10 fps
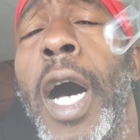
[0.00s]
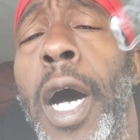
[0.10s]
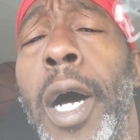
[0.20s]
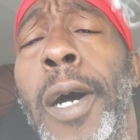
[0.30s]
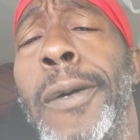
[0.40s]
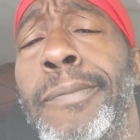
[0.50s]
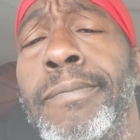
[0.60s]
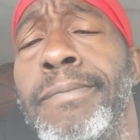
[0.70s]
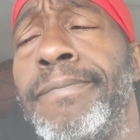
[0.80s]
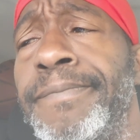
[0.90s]

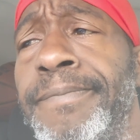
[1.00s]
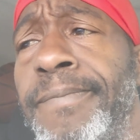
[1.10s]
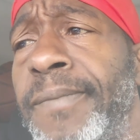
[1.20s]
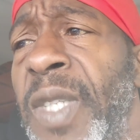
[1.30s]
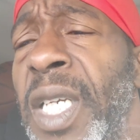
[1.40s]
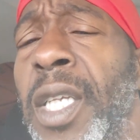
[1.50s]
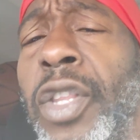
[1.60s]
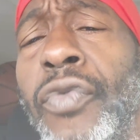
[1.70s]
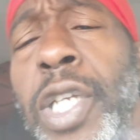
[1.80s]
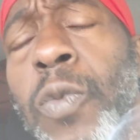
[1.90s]
um,
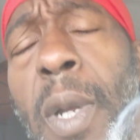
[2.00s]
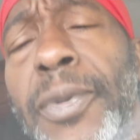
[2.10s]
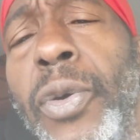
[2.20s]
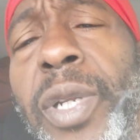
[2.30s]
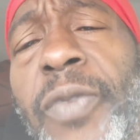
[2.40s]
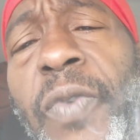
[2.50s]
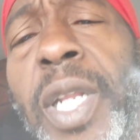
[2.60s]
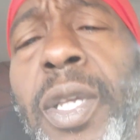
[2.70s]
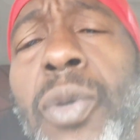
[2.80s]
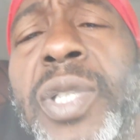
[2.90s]
the reason why I'm doing this
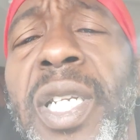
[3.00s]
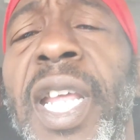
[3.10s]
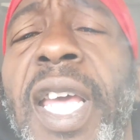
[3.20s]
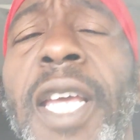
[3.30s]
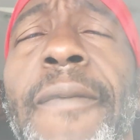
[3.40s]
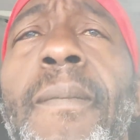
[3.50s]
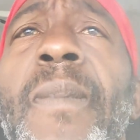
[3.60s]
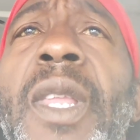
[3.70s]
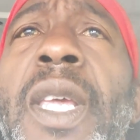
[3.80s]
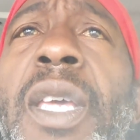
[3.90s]
video today
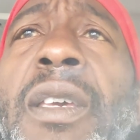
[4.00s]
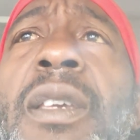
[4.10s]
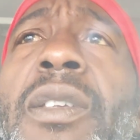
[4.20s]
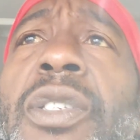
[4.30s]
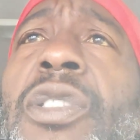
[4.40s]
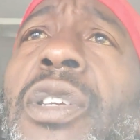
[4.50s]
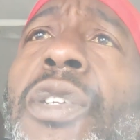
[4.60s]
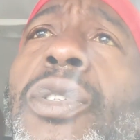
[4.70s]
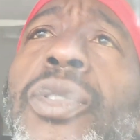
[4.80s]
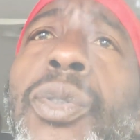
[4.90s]
is
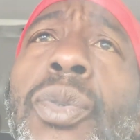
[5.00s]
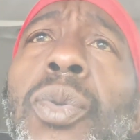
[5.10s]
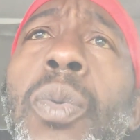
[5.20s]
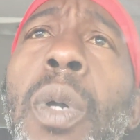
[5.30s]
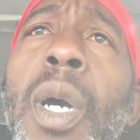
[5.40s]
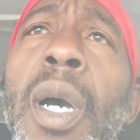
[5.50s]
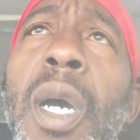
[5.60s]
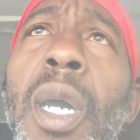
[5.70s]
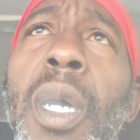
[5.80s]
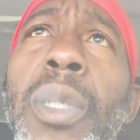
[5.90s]
to
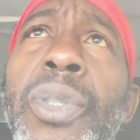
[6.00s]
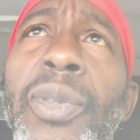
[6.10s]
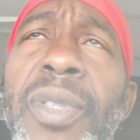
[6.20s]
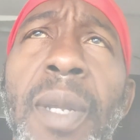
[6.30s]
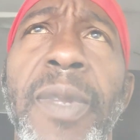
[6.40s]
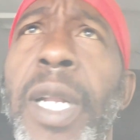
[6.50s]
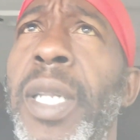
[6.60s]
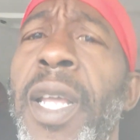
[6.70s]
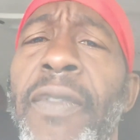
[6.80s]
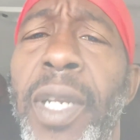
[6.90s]
uh, do something that
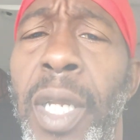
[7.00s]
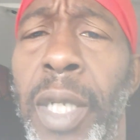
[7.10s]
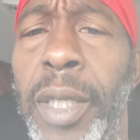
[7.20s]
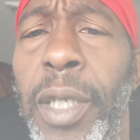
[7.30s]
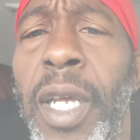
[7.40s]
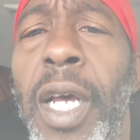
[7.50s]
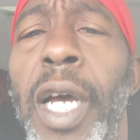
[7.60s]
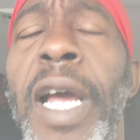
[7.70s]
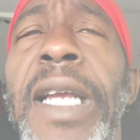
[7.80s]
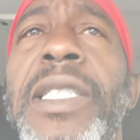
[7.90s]
I've never done.
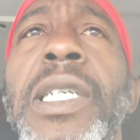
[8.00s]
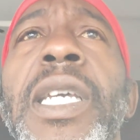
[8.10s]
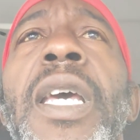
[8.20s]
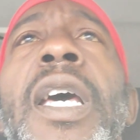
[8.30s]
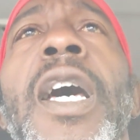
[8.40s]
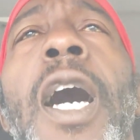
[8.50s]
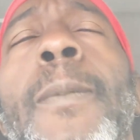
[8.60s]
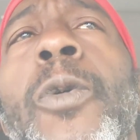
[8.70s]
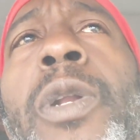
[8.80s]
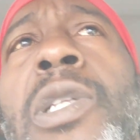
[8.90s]
Actually,
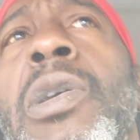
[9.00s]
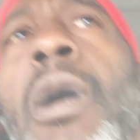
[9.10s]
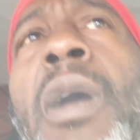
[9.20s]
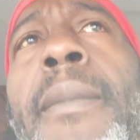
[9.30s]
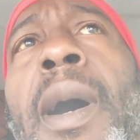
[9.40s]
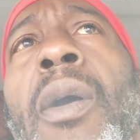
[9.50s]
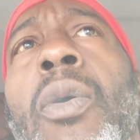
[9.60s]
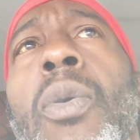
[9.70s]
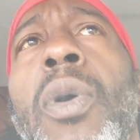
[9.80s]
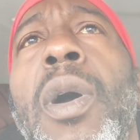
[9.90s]
I'm going to talk
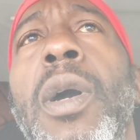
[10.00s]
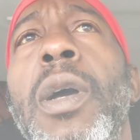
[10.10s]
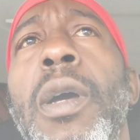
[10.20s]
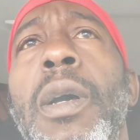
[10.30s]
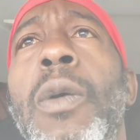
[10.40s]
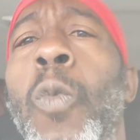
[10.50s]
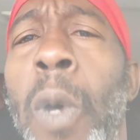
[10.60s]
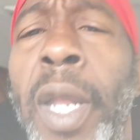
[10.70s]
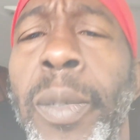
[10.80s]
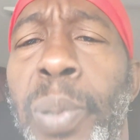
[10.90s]
about
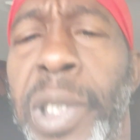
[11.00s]
one